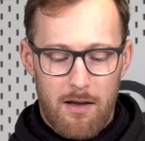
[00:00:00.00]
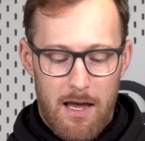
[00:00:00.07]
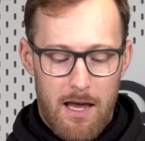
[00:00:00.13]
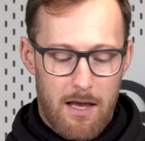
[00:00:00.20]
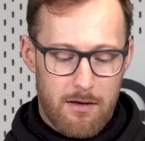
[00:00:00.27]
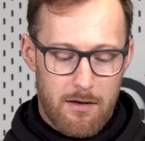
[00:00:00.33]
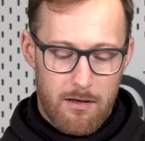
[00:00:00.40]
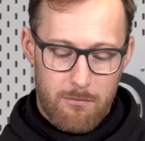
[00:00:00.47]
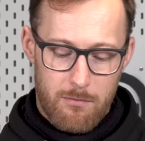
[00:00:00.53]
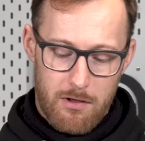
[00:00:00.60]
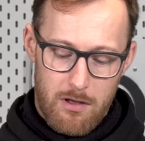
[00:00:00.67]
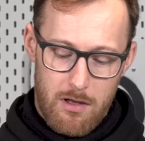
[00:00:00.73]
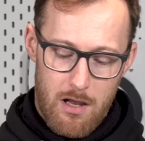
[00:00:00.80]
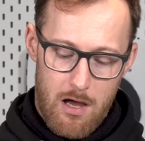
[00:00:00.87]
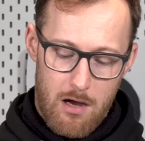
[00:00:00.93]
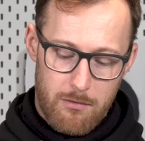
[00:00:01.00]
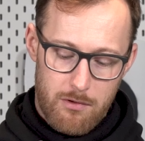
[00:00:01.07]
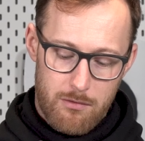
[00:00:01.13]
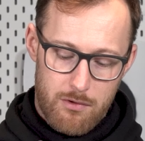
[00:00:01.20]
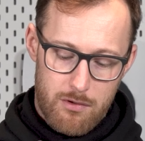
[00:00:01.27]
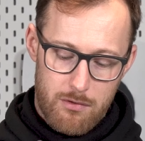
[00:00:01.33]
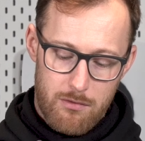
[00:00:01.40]
and it will allow
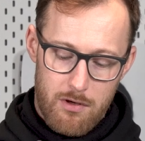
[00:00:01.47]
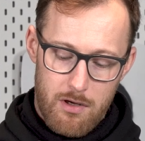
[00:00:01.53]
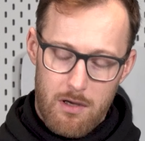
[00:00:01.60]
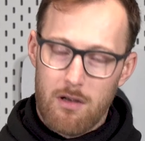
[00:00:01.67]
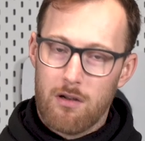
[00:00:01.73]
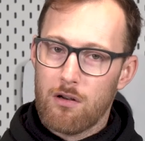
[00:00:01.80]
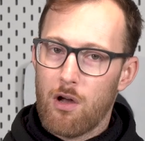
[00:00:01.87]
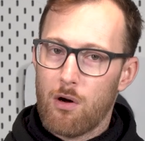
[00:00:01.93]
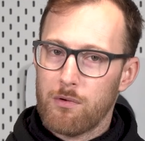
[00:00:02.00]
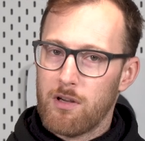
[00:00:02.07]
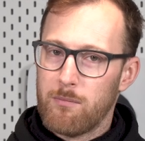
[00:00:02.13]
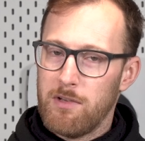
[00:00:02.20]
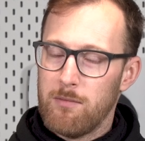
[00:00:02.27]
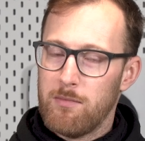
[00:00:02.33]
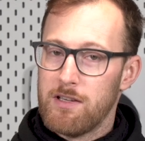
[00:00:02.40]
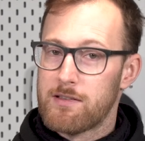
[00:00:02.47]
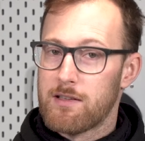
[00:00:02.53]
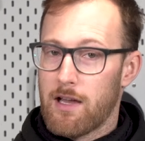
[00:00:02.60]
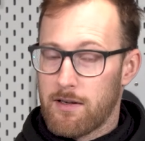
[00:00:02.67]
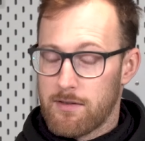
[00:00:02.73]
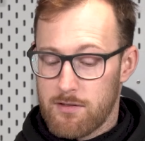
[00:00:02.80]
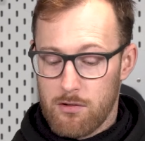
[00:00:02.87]
you to load the BBs
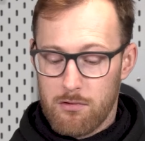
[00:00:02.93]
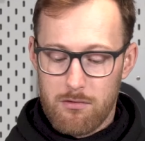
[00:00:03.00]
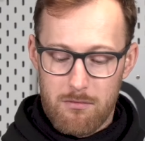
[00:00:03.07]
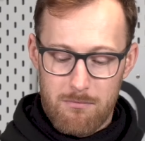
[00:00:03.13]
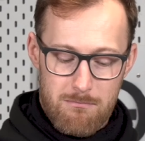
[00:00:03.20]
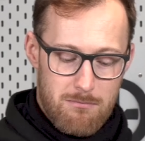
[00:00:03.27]
like so.